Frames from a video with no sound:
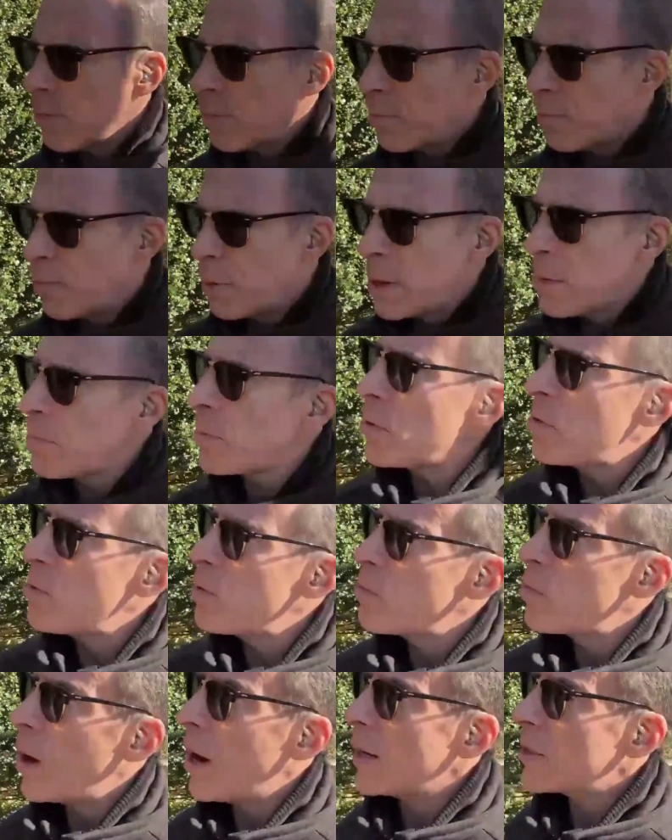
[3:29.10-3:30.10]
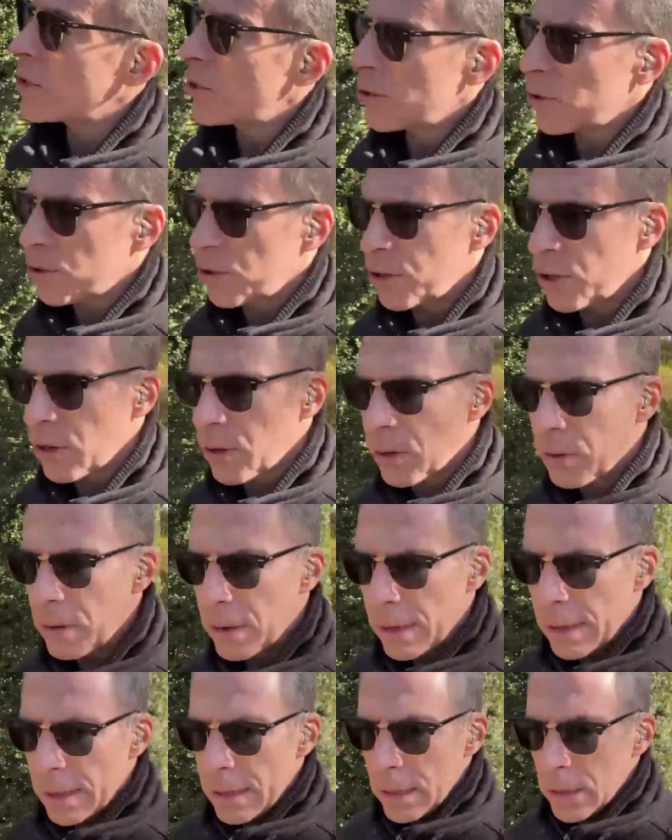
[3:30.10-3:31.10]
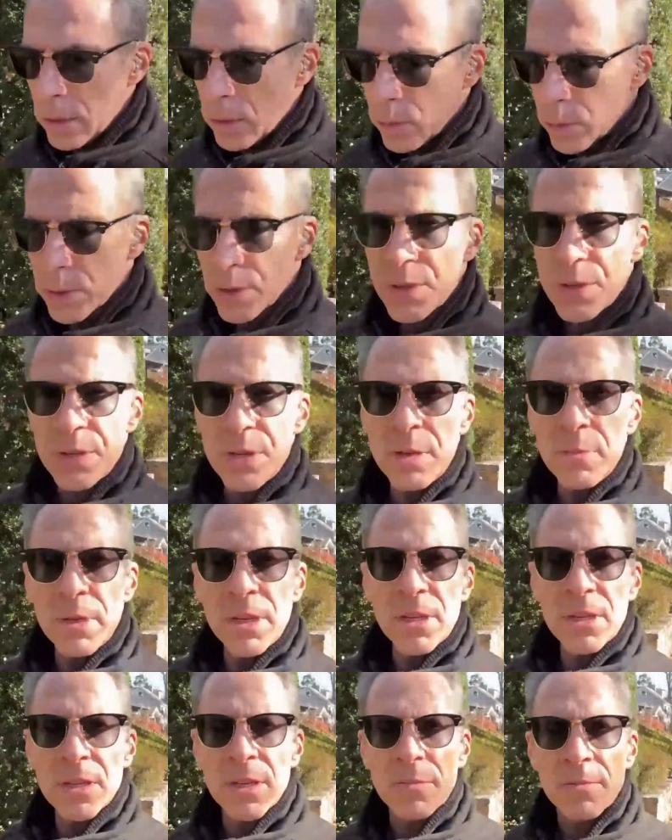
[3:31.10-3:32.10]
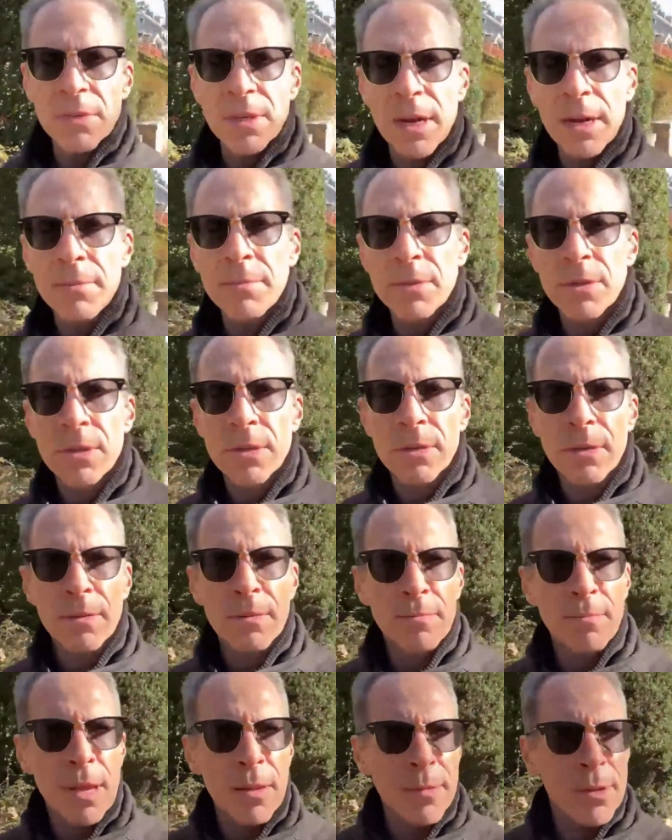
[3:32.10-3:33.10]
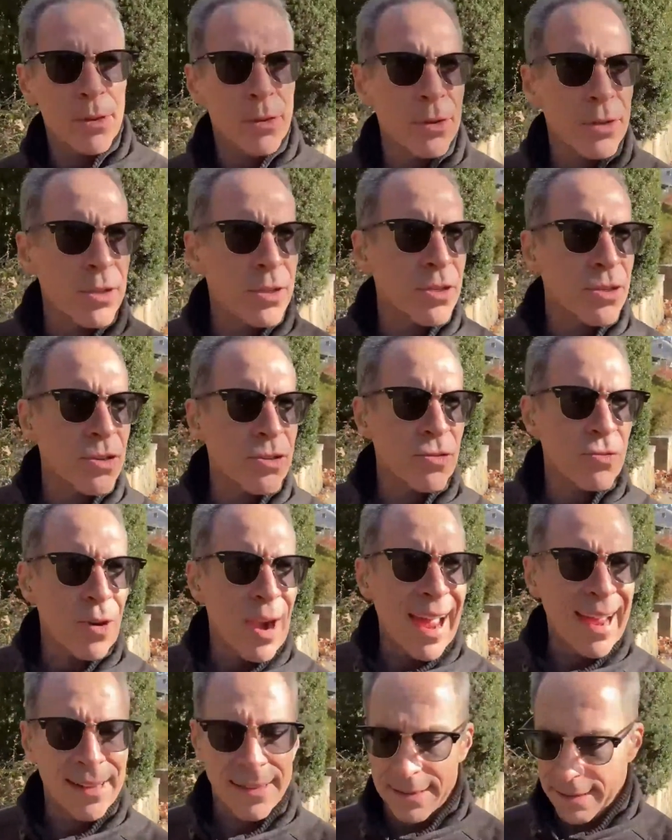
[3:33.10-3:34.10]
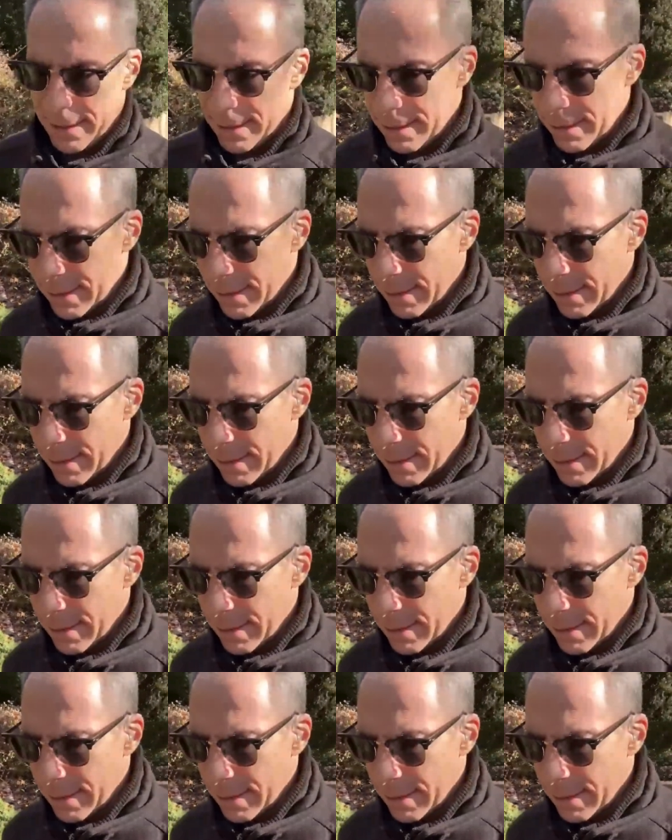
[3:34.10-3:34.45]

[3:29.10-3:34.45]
people who watch the show will see me sometimes maybe look distracted.